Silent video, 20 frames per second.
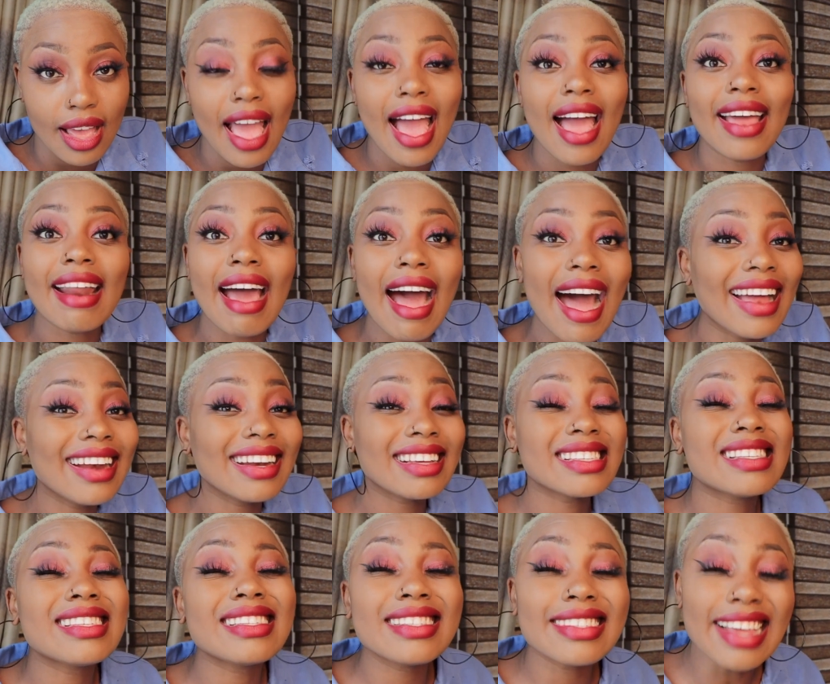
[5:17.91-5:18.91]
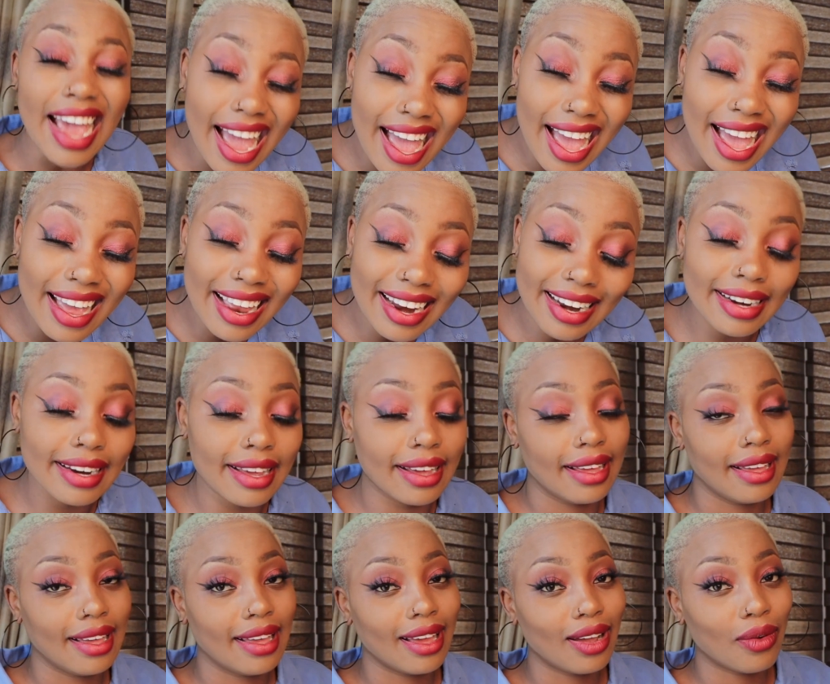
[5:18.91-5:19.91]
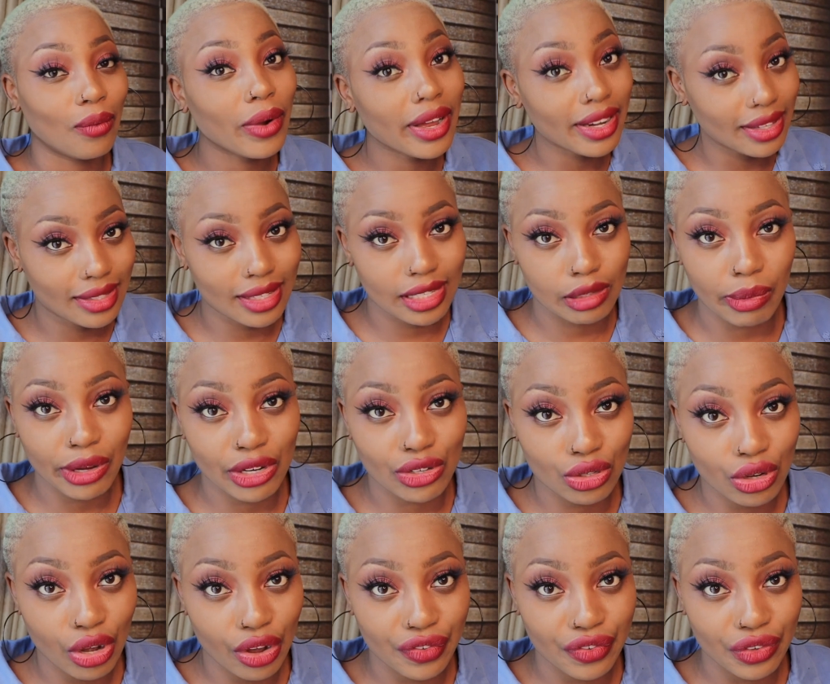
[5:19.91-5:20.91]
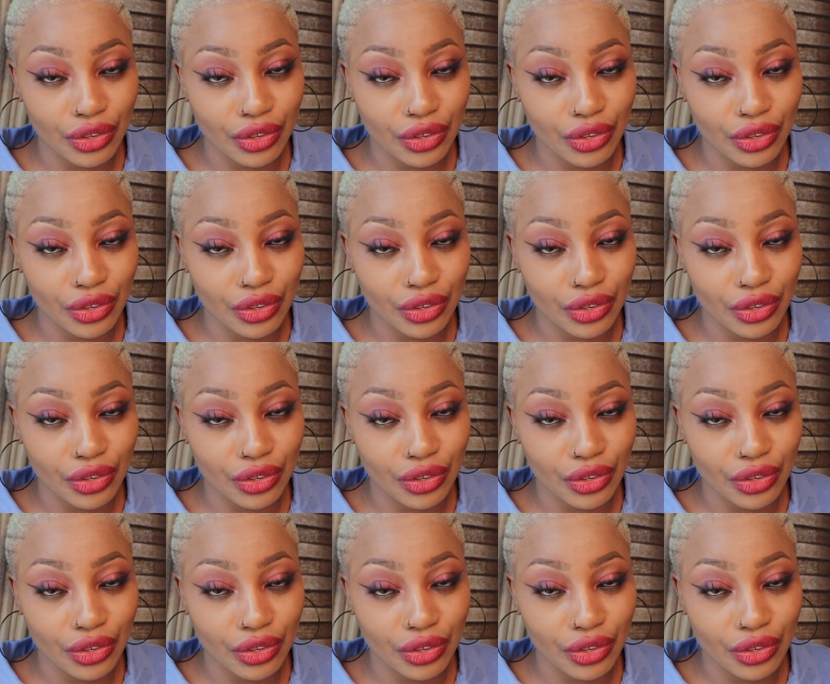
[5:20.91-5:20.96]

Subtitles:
And understand what is expected of